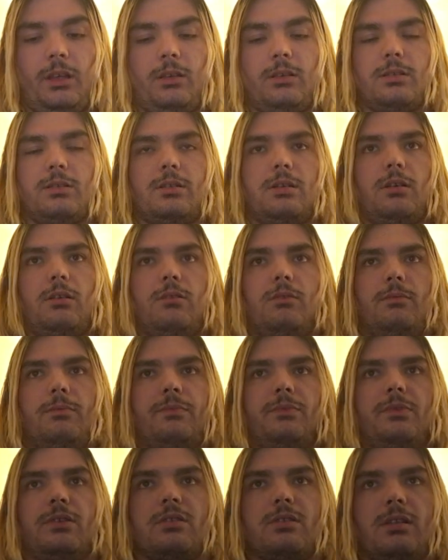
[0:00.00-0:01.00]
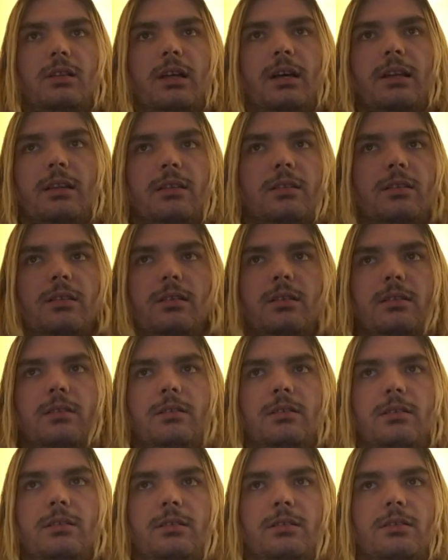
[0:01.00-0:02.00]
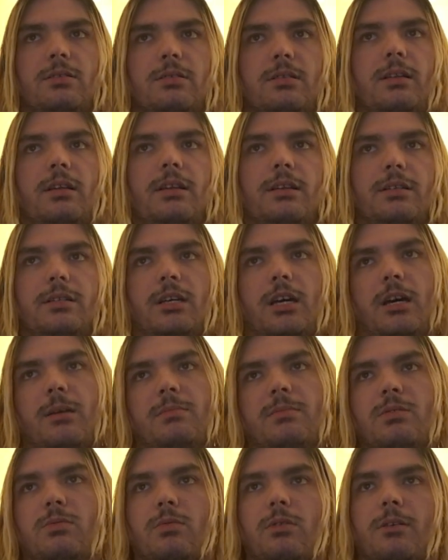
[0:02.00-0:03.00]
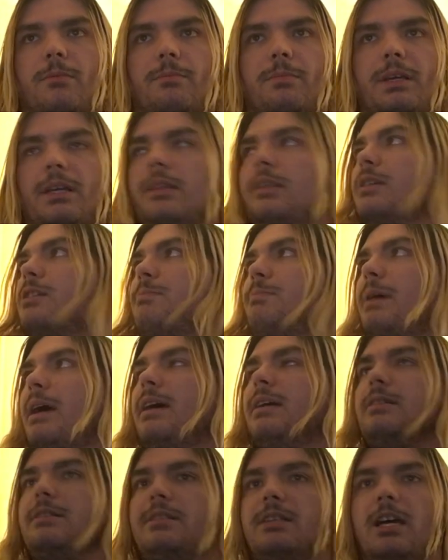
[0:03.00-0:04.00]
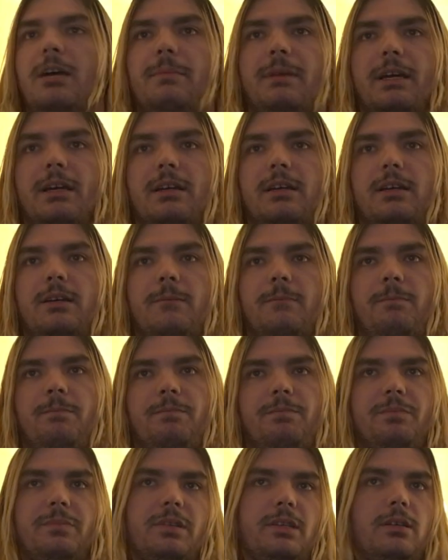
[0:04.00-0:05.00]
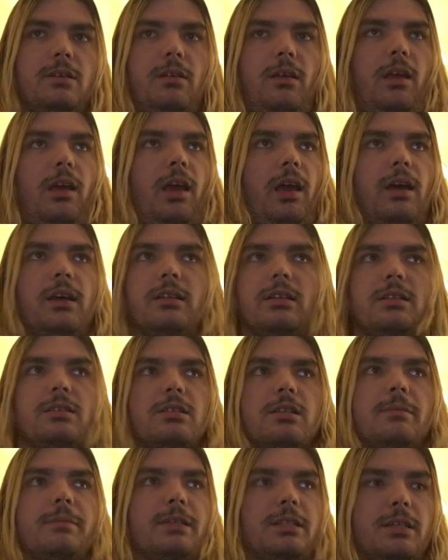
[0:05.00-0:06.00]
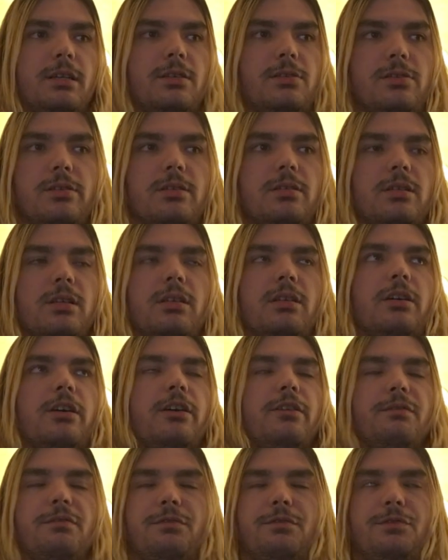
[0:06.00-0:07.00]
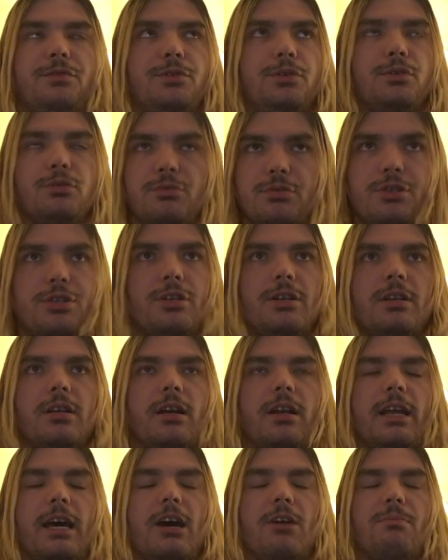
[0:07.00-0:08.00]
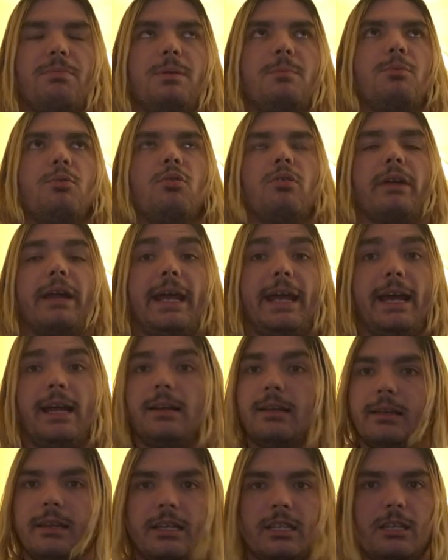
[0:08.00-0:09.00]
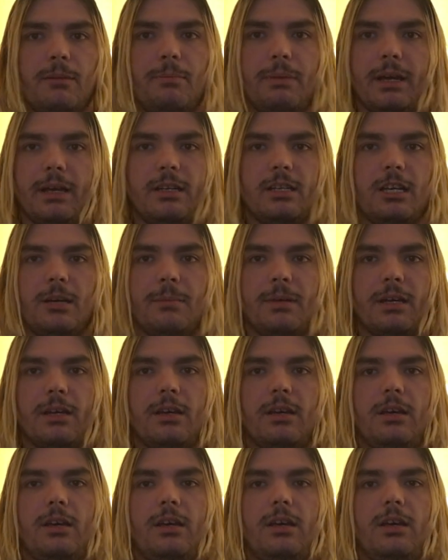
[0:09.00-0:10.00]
So there's a lot of there's a lot of times where this pandemic and these limitations and the confusion on how people are handling the pandemic